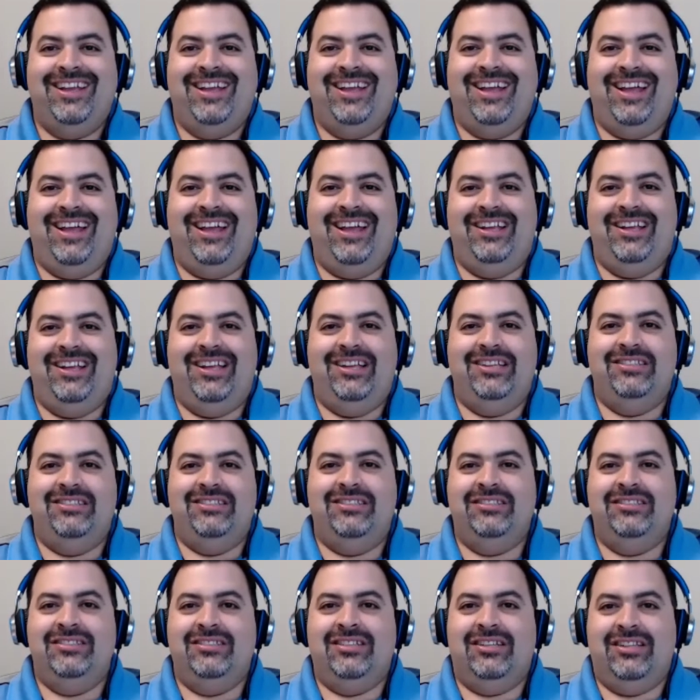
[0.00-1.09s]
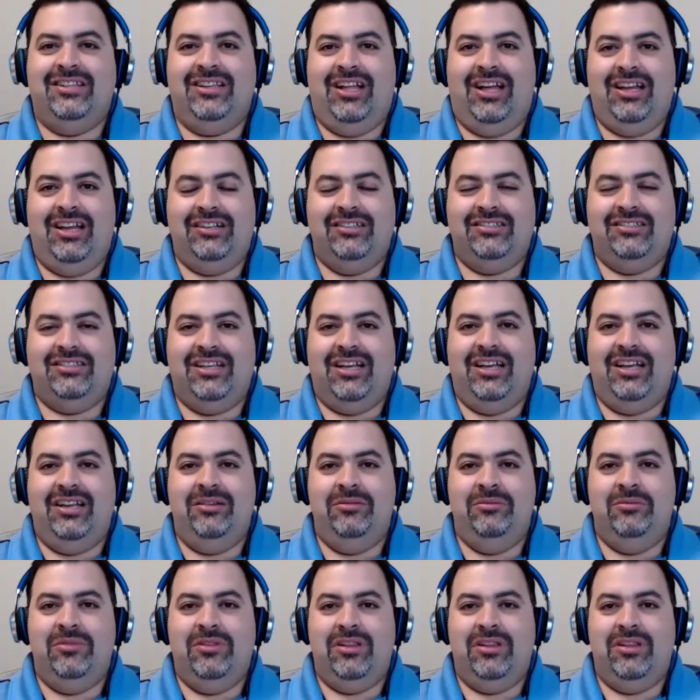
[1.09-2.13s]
And a lot of the time,